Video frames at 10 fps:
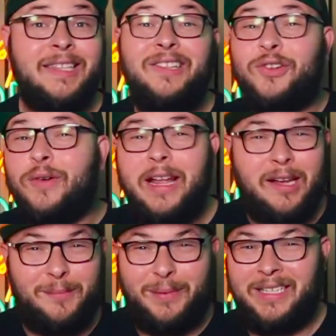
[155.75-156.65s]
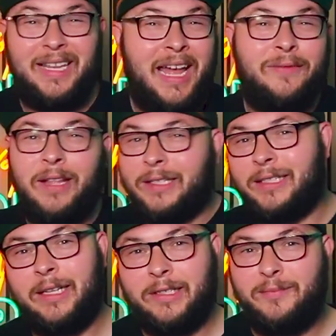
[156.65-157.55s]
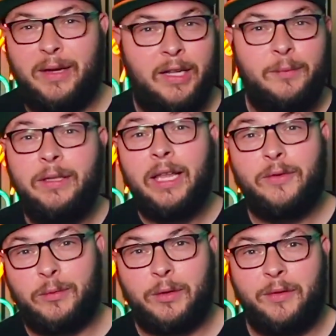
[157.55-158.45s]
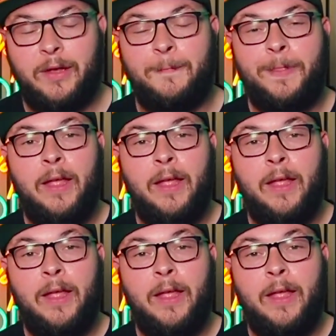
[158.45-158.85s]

And these are great companies that have lots and lots of money. We'd love to work with them.